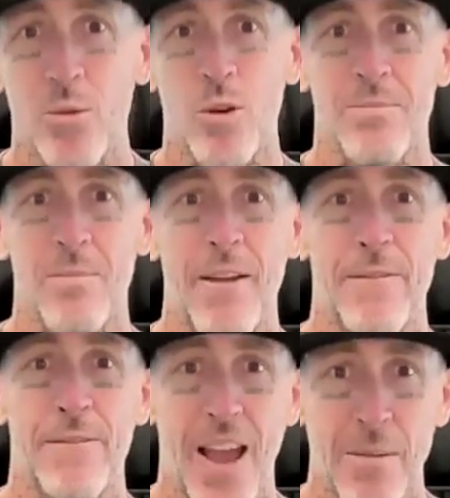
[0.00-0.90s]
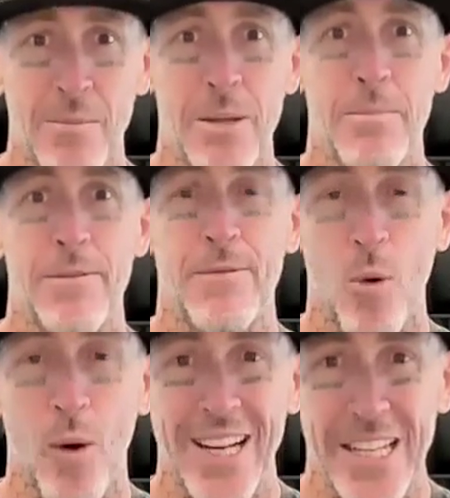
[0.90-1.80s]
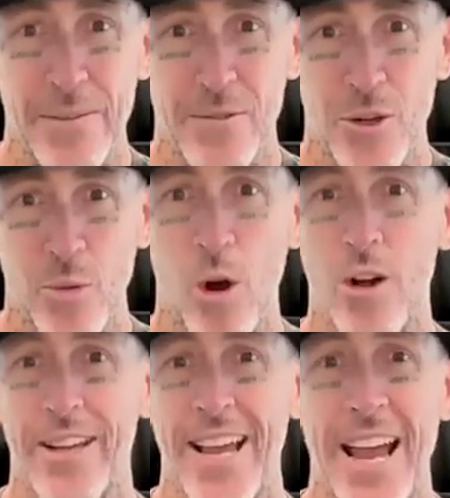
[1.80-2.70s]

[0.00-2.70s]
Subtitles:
with my family before I leave to work